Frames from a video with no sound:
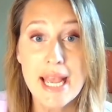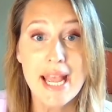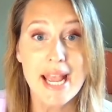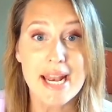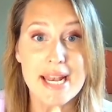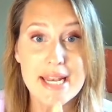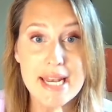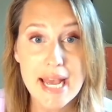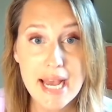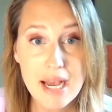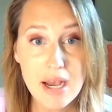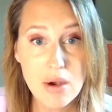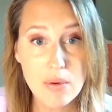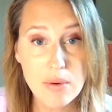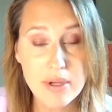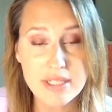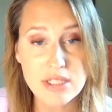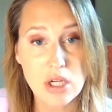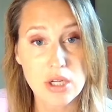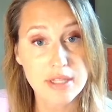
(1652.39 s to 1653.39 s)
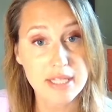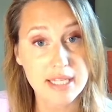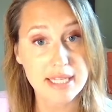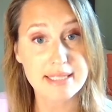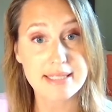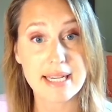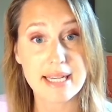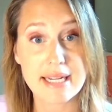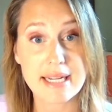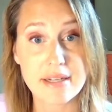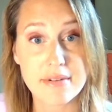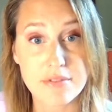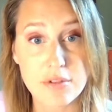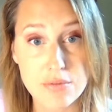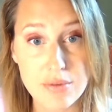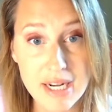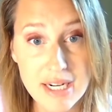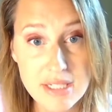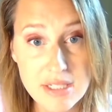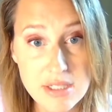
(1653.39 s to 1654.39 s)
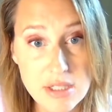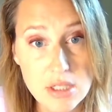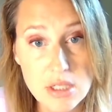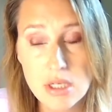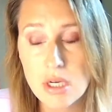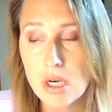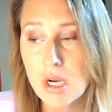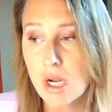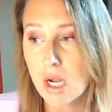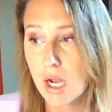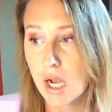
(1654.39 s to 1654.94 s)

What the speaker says: And now it's on the executive director